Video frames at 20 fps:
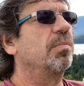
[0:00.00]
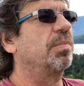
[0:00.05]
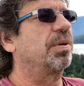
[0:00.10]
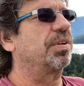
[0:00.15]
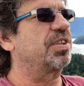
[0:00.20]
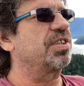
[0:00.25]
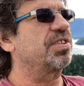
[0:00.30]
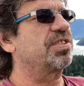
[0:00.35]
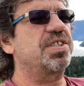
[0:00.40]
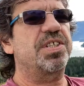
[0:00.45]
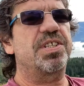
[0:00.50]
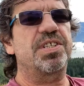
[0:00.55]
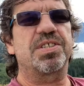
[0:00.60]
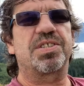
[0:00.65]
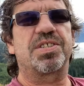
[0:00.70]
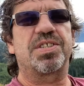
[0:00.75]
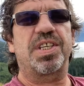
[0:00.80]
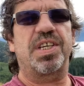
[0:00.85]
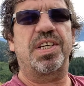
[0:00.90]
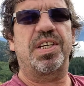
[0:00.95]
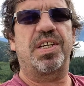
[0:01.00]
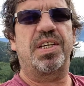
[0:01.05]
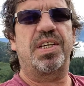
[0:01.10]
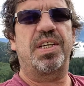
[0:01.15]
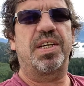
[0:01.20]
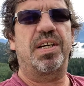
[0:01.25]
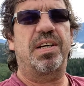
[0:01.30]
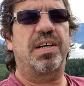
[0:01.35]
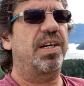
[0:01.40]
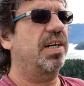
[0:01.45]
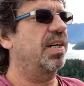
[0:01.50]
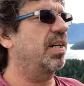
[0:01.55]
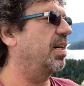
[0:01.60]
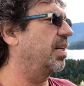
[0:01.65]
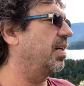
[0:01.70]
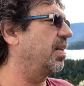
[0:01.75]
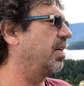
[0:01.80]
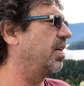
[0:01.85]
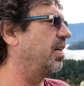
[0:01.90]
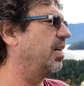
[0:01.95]
But this is
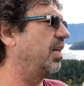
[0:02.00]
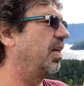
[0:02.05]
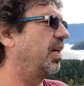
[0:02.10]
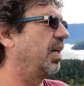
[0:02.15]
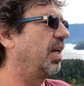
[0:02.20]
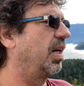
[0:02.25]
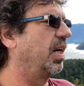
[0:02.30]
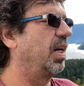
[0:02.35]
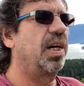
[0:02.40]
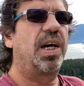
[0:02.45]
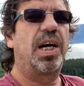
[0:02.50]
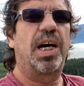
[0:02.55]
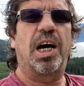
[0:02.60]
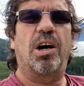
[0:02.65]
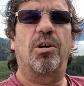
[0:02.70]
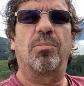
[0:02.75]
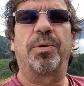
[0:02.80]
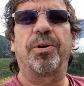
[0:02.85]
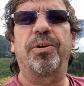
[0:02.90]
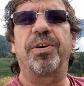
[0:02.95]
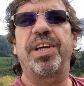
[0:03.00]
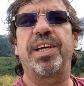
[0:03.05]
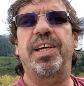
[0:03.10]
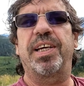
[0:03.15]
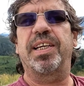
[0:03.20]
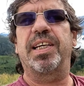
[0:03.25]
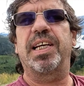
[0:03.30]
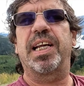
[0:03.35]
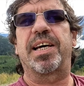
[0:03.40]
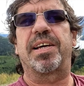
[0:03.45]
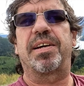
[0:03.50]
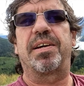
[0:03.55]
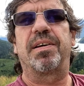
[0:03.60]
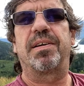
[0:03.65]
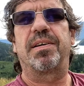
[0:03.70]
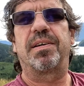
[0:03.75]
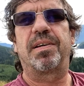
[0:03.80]
the Alberni Inlet,